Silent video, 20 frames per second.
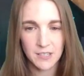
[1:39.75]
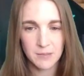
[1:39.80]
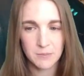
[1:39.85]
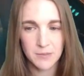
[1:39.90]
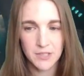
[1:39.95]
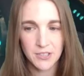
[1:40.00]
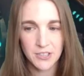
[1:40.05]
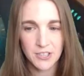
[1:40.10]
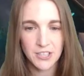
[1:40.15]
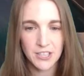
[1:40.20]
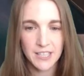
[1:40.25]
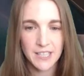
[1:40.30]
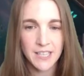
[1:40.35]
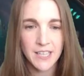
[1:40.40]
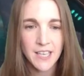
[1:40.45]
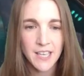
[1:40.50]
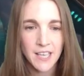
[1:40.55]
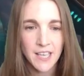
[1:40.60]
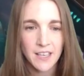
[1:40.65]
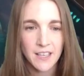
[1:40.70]
in a hurry
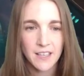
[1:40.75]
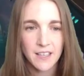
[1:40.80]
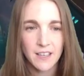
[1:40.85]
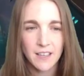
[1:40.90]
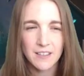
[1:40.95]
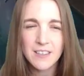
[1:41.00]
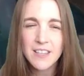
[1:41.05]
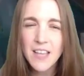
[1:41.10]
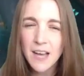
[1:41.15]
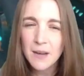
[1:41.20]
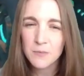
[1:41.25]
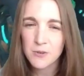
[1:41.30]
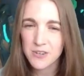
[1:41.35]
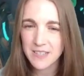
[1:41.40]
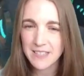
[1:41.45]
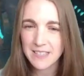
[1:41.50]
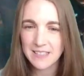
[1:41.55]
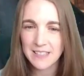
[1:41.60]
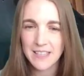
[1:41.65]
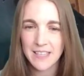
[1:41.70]
a lot more
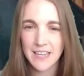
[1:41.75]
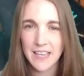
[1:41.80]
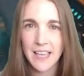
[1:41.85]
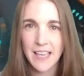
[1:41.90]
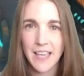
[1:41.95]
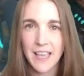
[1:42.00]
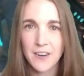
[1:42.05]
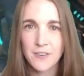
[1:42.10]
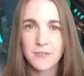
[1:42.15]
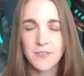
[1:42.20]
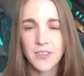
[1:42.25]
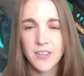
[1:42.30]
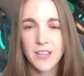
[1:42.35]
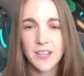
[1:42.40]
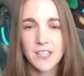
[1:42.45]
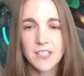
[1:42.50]
easily than I can over there.